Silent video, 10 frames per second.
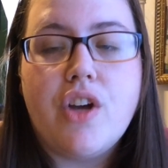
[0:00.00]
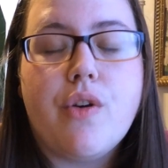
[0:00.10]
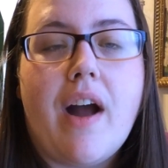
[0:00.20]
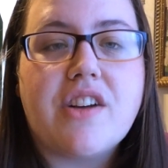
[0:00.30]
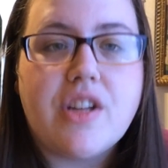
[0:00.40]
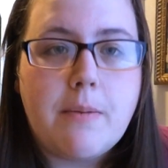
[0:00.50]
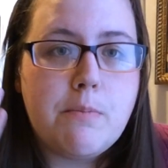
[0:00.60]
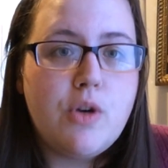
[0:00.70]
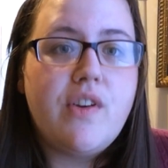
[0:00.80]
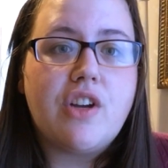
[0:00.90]
you're actually
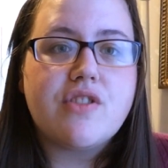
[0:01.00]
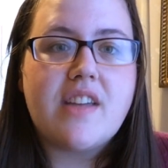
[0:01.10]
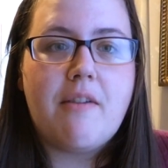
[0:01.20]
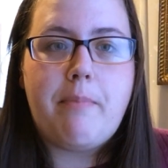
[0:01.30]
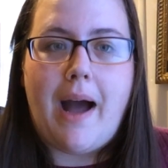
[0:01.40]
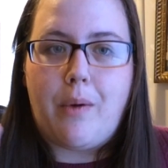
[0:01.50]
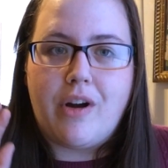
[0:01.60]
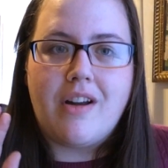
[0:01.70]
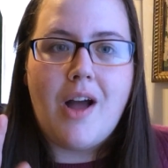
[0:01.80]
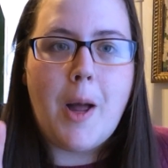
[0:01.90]
moving yourself
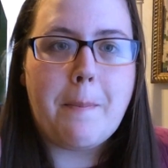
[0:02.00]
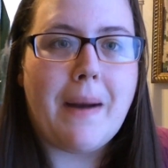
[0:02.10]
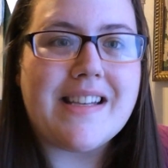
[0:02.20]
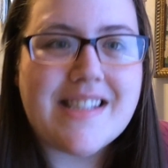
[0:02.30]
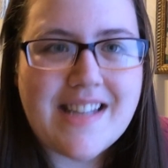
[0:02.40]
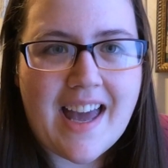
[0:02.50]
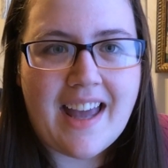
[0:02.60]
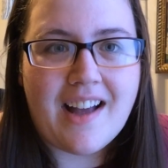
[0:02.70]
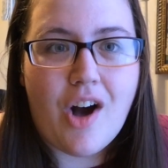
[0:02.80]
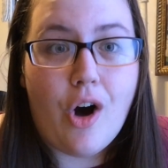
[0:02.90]
backward by
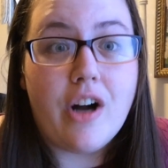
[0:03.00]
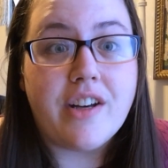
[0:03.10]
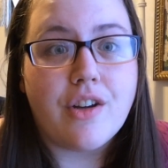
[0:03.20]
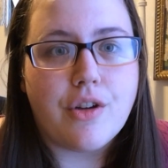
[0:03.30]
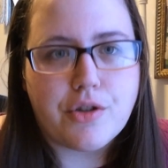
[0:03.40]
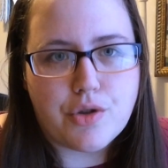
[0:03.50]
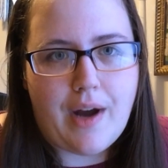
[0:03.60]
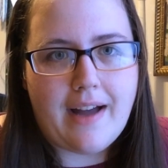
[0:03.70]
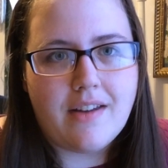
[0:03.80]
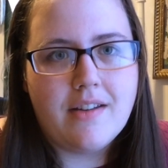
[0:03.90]
staying on your
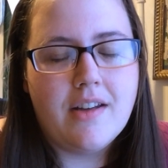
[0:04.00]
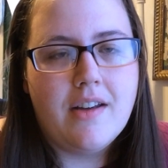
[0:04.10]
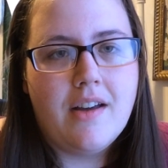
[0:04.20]
track.